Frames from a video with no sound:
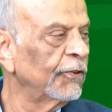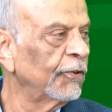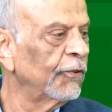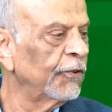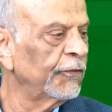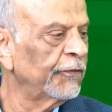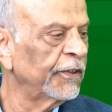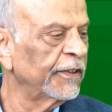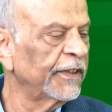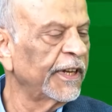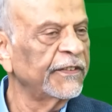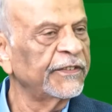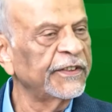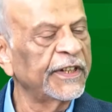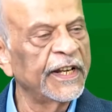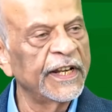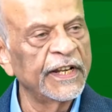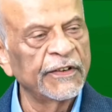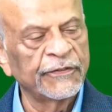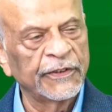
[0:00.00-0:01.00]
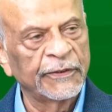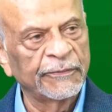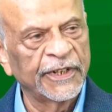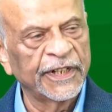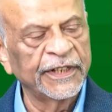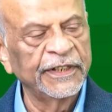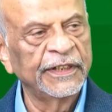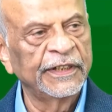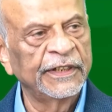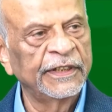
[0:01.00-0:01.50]
over front. I said, I have the
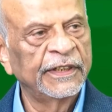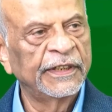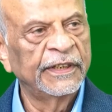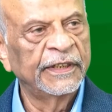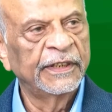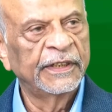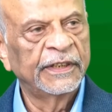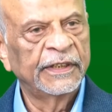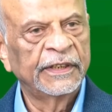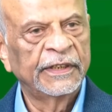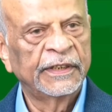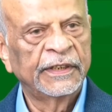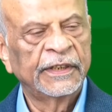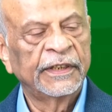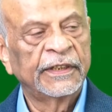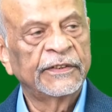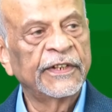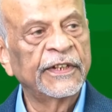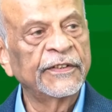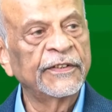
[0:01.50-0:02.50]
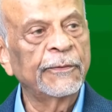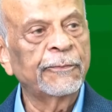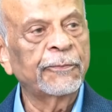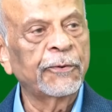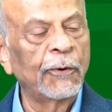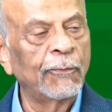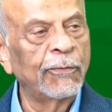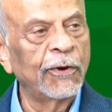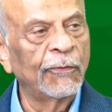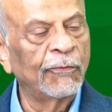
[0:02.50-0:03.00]
money. Then the
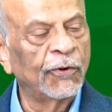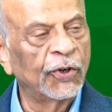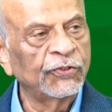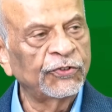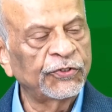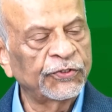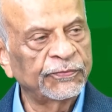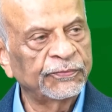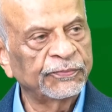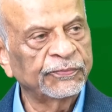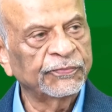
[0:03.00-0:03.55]
problem was,